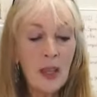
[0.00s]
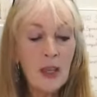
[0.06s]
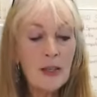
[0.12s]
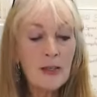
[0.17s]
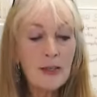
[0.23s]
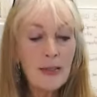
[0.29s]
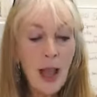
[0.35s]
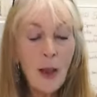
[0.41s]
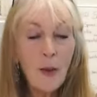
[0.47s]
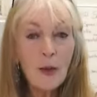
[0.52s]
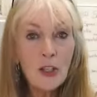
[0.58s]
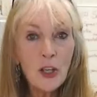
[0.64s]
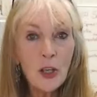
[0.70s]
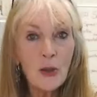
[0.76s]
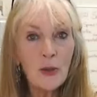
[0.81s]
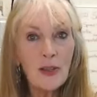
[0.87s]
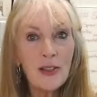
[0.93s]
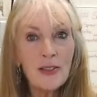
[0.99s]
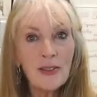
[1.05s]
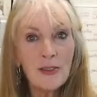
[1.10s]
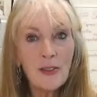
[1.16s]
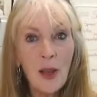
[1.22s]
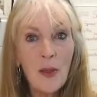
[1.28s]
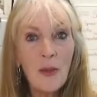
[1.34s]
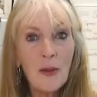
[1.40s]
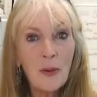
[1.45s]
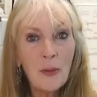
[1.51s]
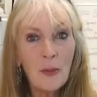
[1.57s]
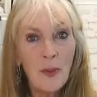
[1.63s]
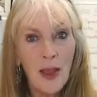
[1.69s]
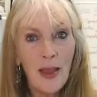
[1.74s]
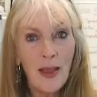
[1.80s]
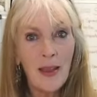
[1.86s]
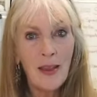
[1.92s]
Sourdough is another
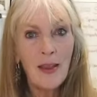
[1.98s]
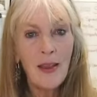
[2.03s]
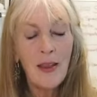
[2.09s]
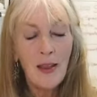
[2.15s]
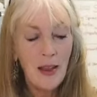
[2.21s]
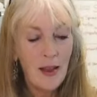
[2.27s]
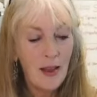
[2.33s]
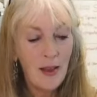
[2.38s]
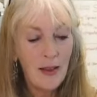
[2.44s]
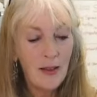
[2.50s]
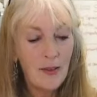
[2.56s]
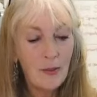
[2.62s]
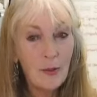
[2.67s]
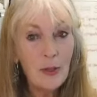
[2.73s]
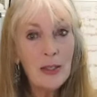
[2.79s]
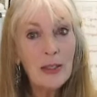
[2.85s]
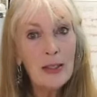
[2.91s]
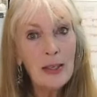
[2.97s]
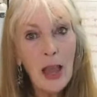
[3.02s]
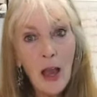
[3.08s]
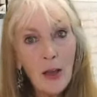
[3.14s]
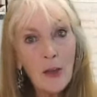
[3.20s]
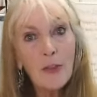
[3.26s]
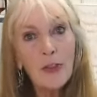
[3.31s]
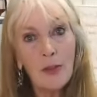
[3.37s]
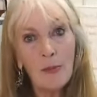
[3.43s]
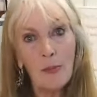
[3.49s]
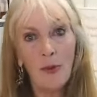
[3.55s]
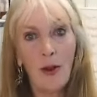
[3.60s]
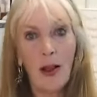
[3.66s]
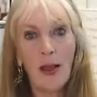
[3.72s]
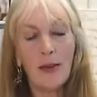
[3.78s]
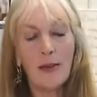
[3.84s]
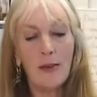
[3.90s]
way, of really healthy
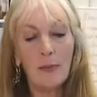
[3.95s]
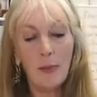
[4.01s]
bread.